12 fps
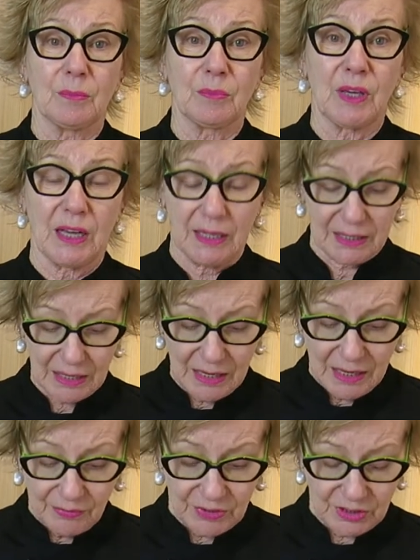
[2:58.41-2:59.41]
garlic.
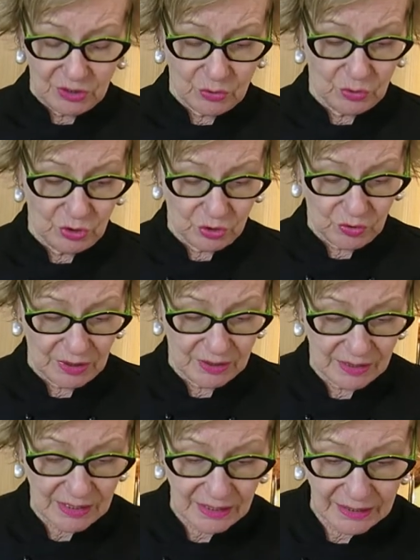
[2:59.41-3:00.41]
This is good Australian
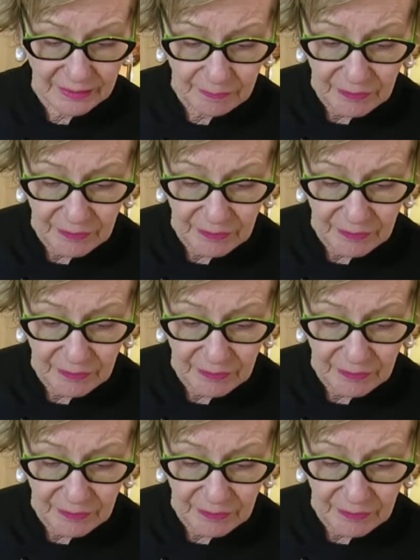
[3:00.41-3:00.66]
garlic.